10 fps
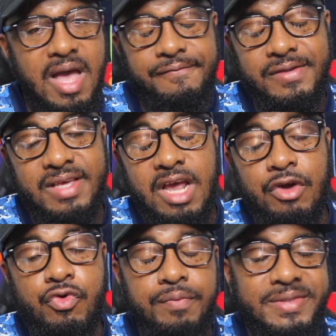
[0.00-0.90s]
have to say that
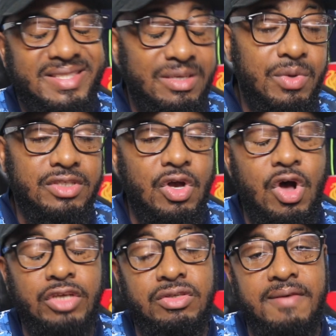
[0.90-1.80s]
Group C was
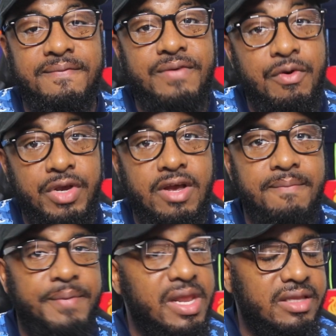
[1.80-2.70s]
also a very
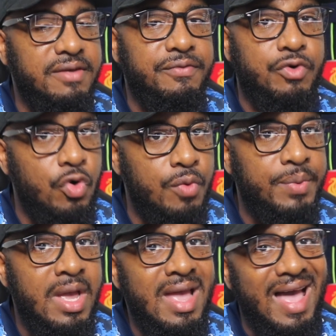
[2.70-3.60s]
competitive group,
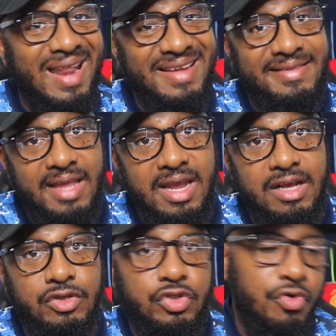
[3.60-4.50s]
and I think
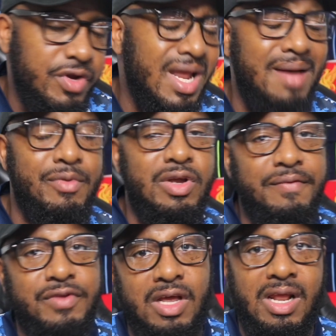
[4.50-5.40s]
Suriname could
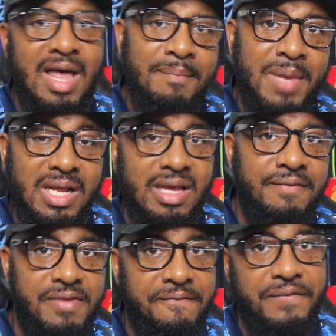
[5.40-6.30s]
have done a lot better
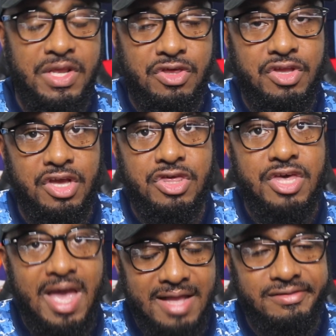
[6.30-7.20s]
if they finished their
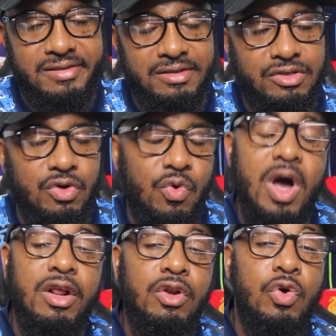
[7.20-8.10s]
chances.
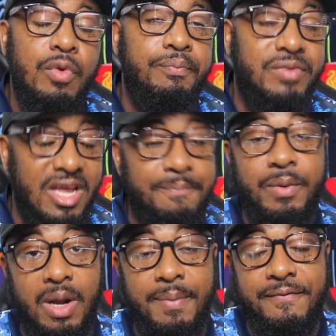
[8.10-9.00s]
Guadeloupe did
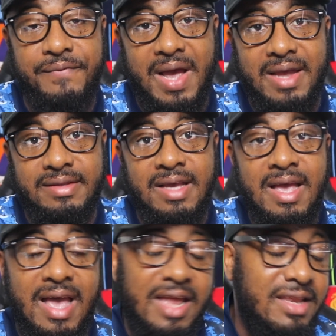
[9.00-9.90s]
put up a fight
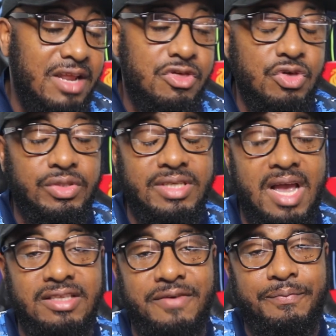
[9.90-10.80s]
and did show
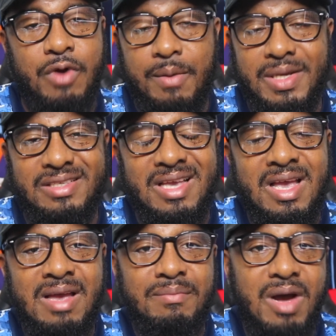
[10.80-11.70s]
signs of promise,
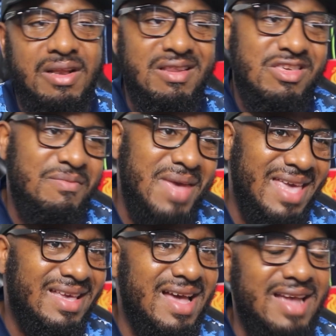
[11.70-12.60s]
but
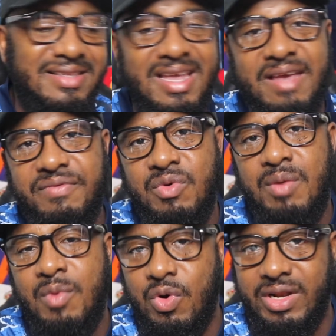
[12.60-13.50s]
Jamaica, I think if they were
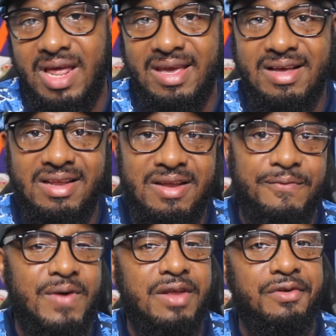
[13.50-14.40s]
more clinical in the
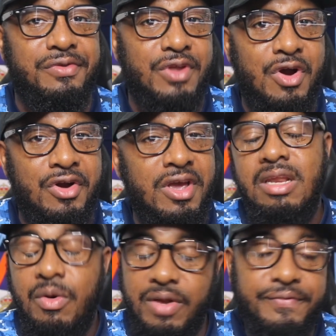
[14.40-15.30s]
final third,
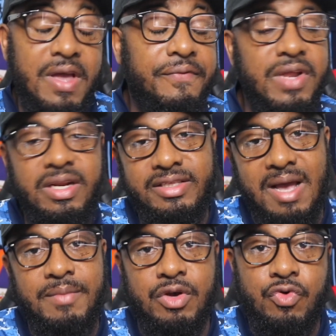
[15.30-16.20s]
they would have definitely
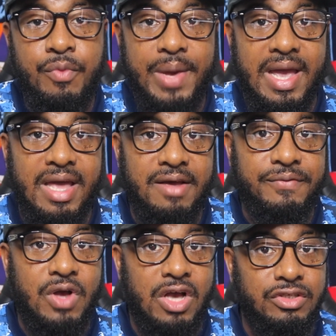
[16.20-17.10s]
topped the group ahead
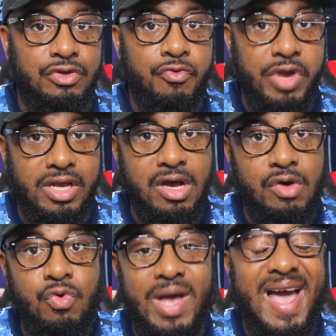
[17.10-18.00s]
of Costa Rica,
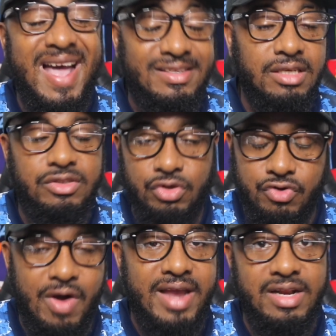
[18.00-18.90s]
who had to
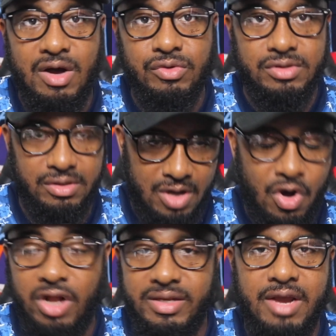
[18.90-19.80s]
grind out
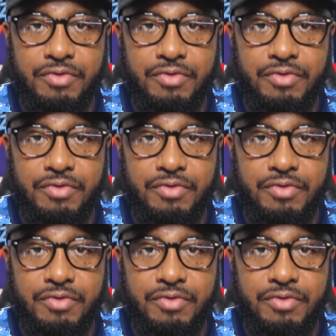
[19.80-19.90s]
all their